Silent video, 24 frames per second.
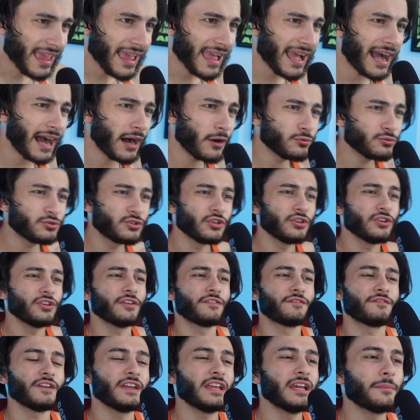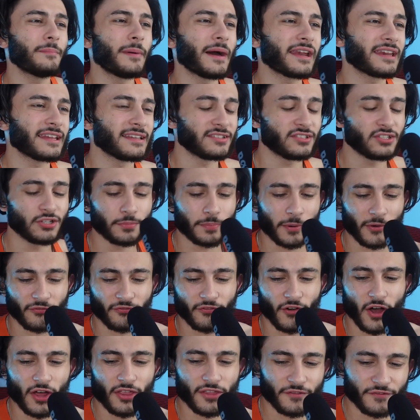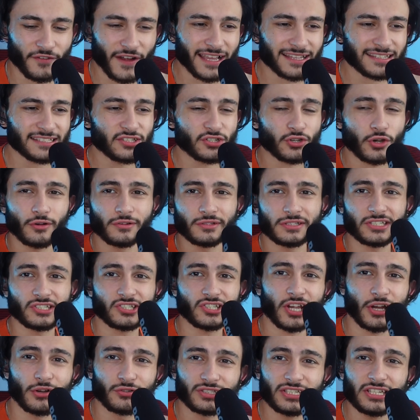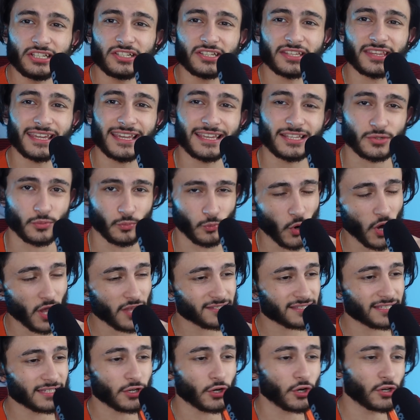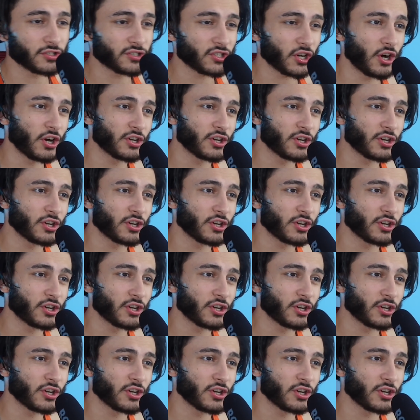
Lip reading: how do you feel about it? Do you prefer the fact he's going to Chelsea? Do you think it's worse than going to